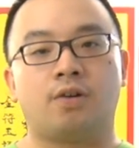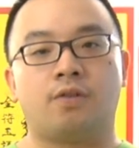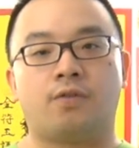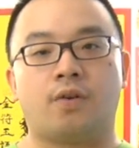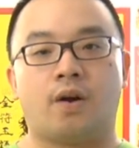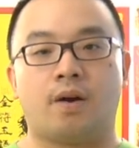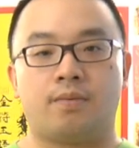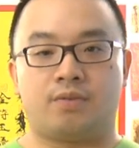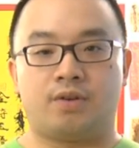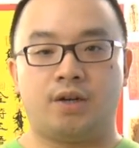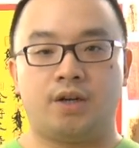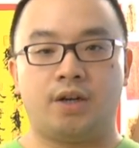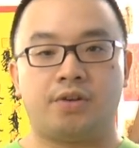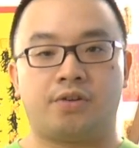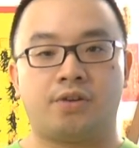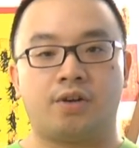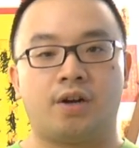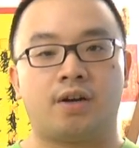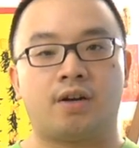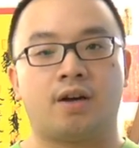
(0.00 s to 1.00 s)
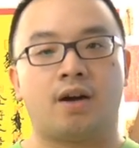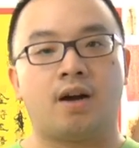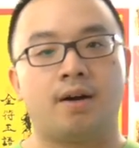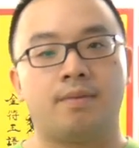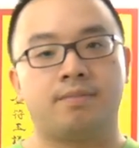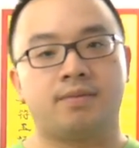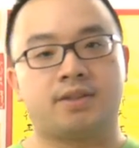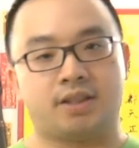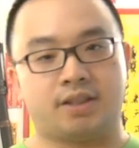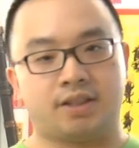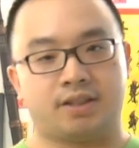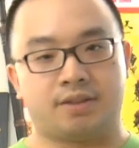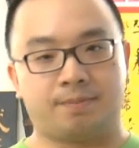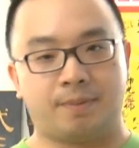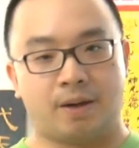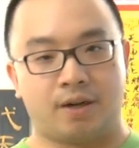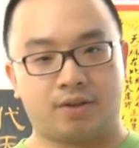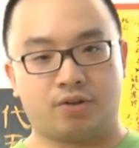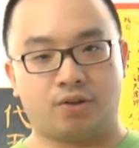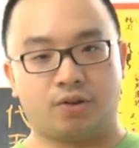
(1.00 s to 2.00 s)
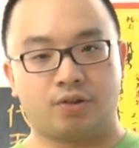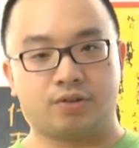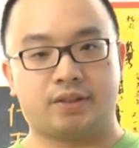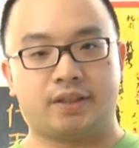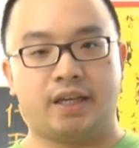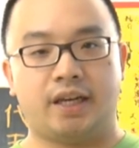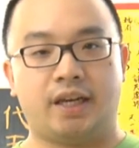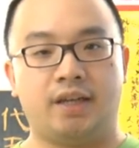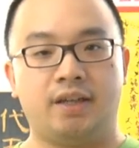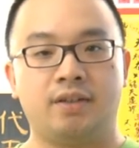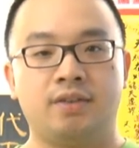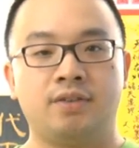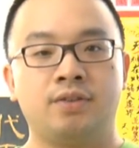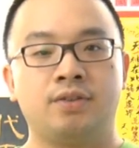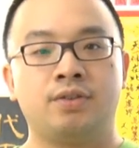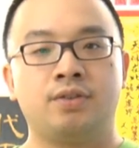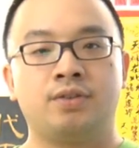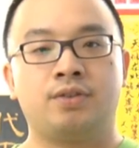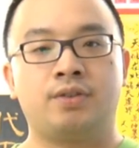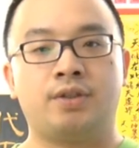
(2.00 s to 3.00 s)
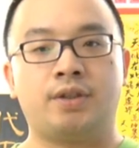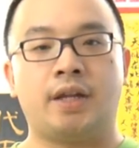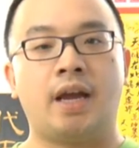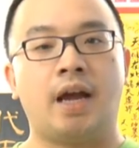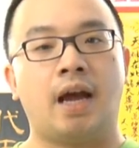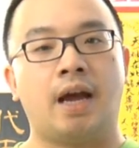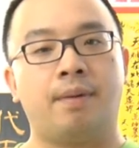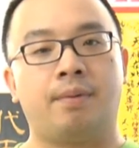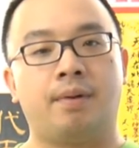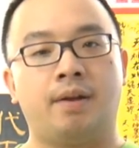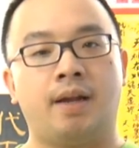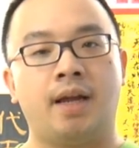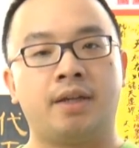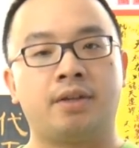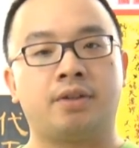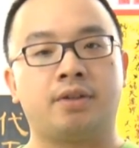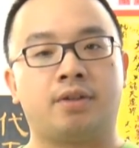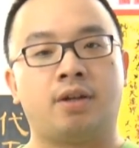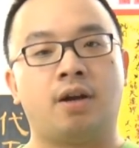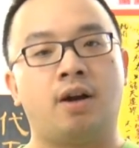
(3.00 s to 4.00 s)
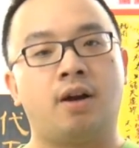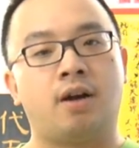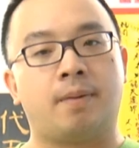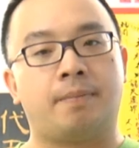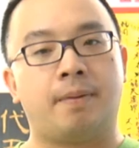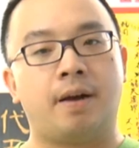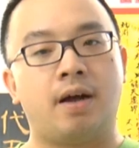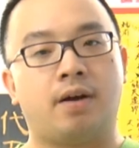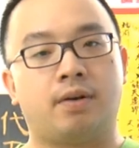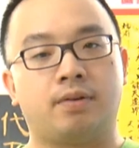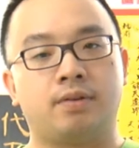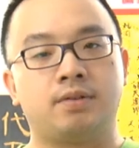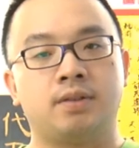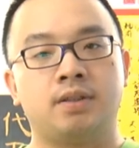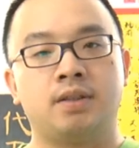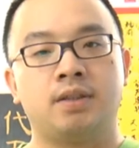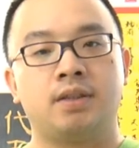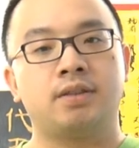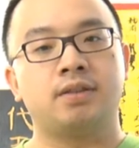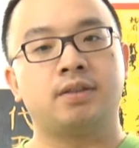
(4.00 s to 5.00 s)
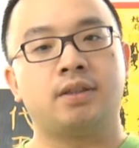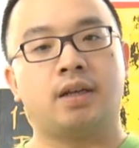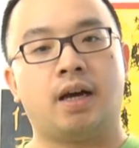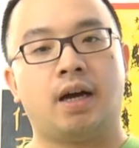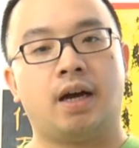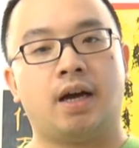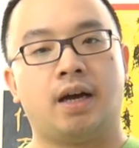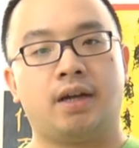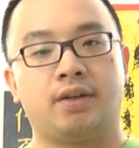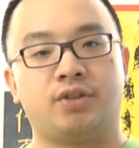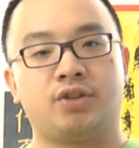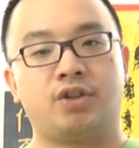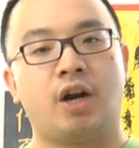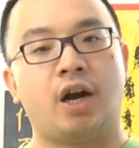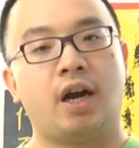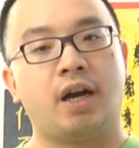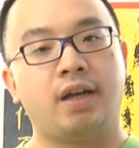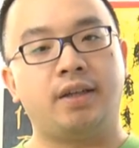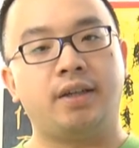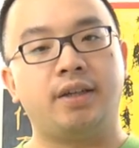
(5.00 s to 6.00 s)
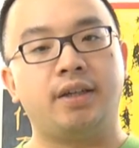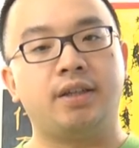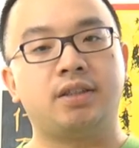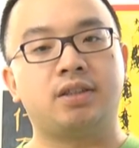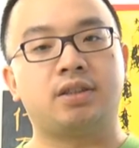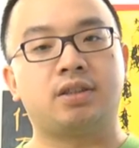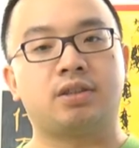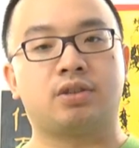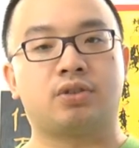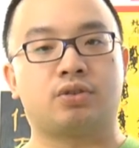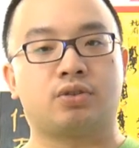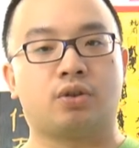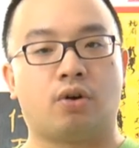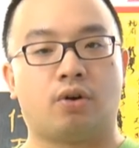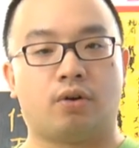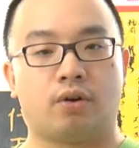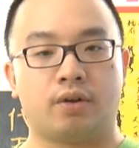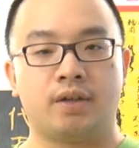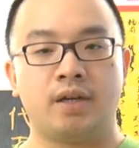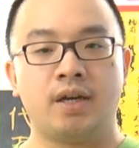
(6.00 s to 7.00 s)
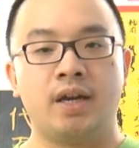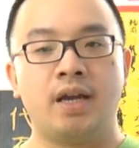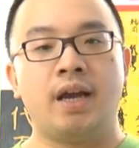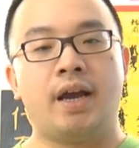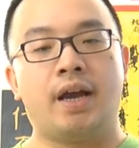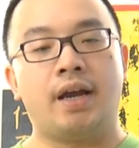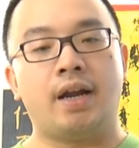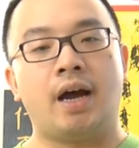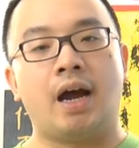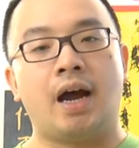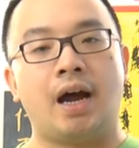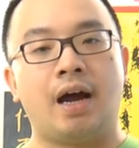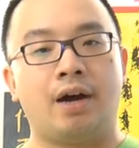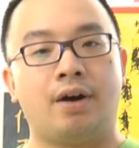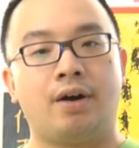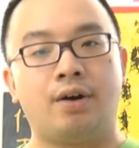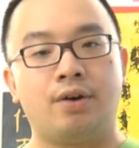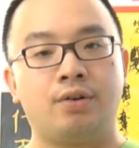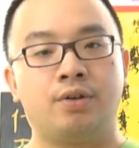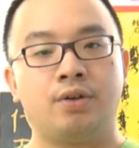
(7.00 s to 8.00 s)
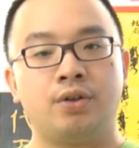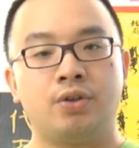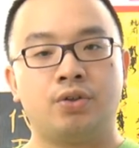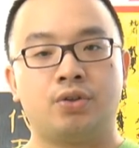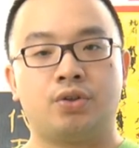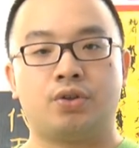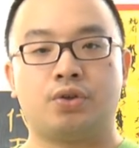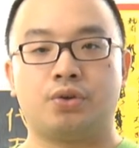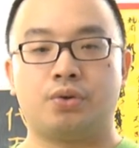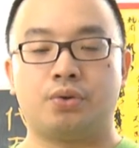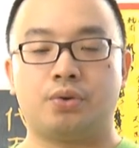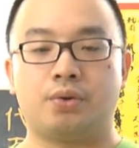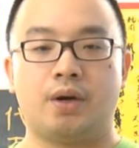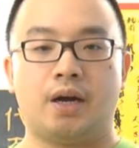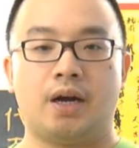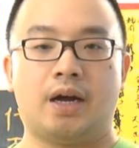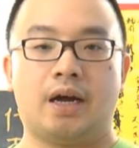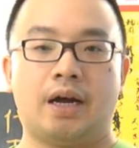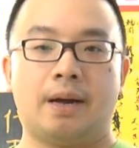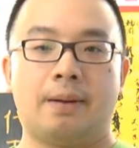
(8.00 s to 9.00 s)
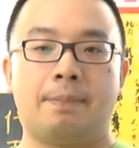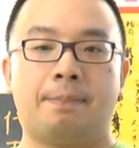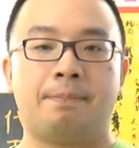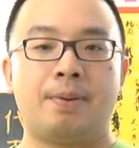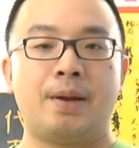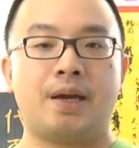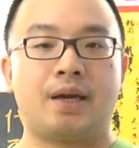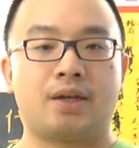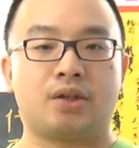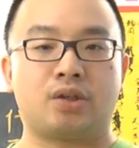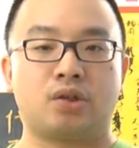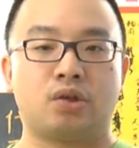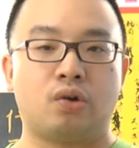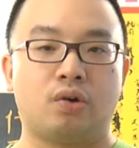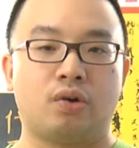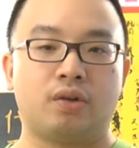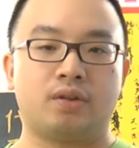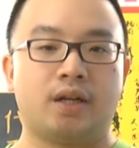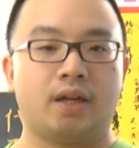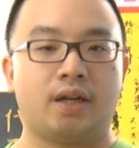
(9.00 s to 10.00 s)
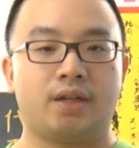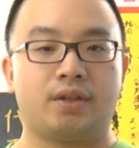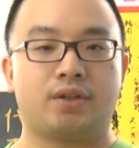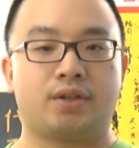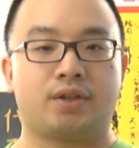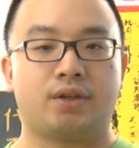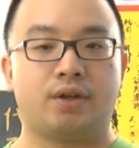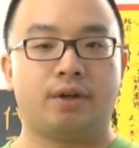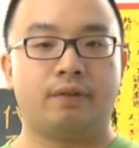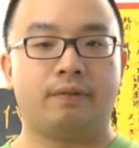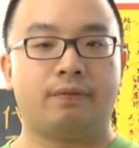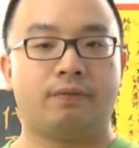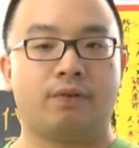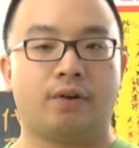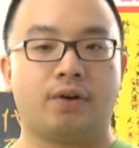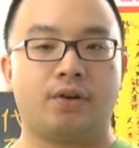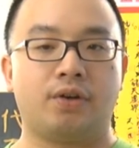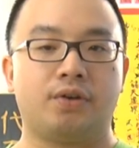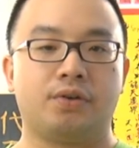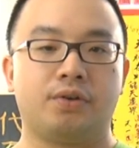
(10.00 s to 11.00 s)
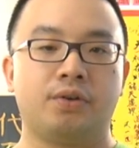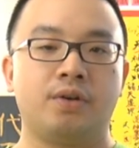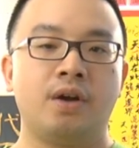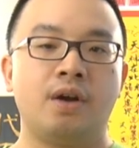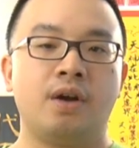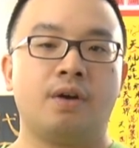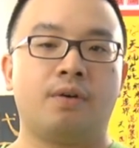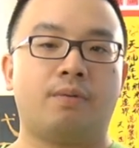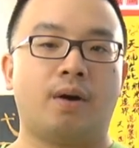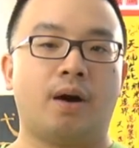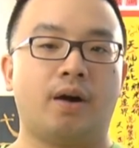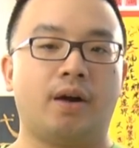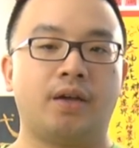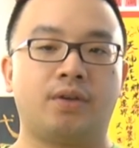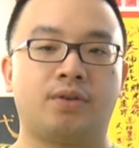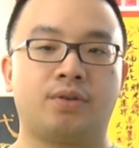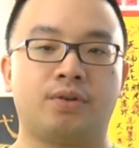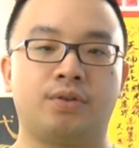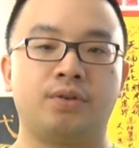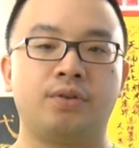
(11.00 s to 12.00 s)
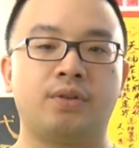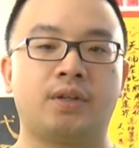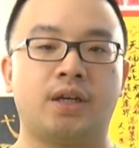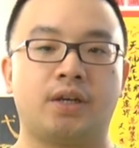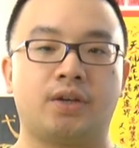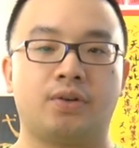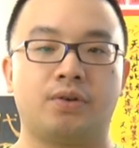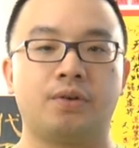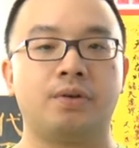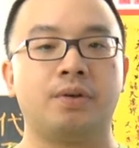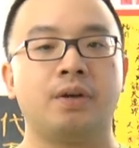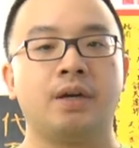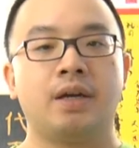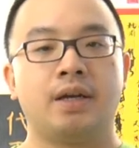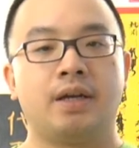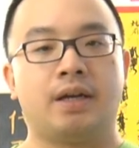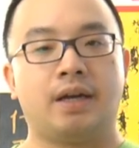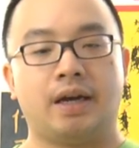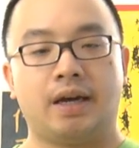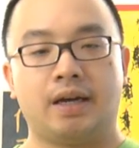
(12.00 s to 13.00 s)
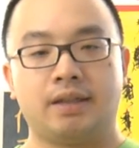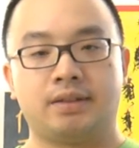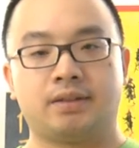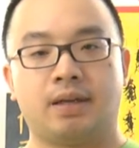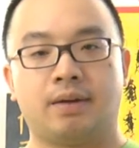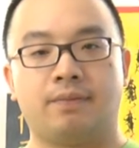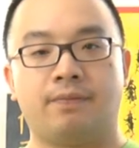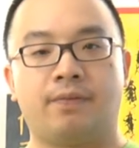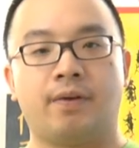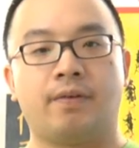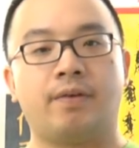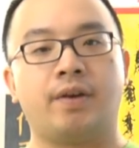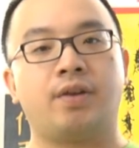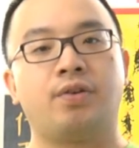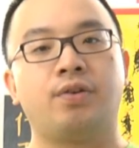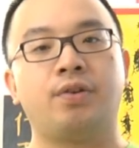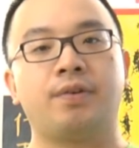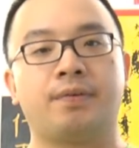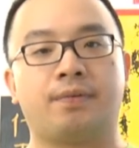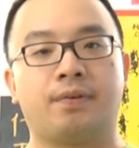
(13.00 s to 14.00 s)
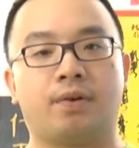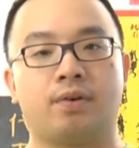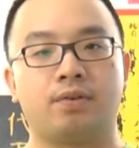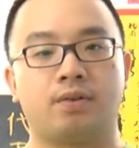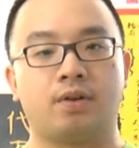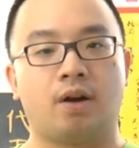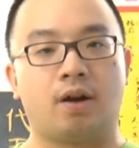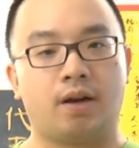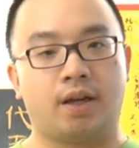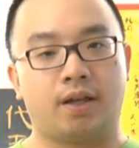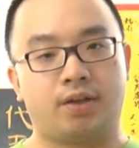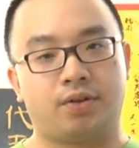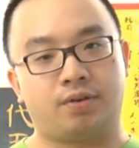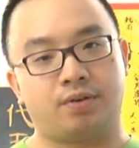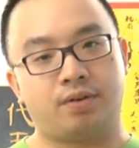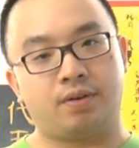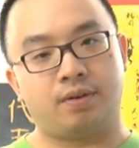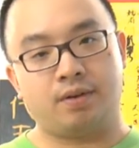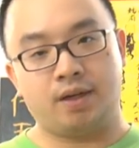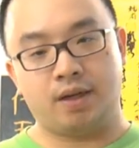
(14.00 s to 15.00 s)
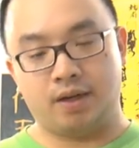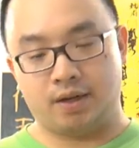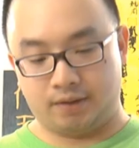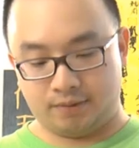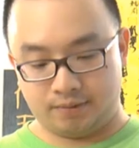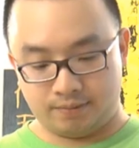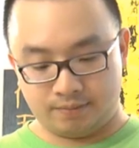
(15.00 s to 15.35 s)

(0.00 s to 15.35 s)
from Jian.com. This is Mak Chou Si. Today I would like to talk about Chinese sword and how to pick a sword that is good for you while introducing you some very useful knowledge here.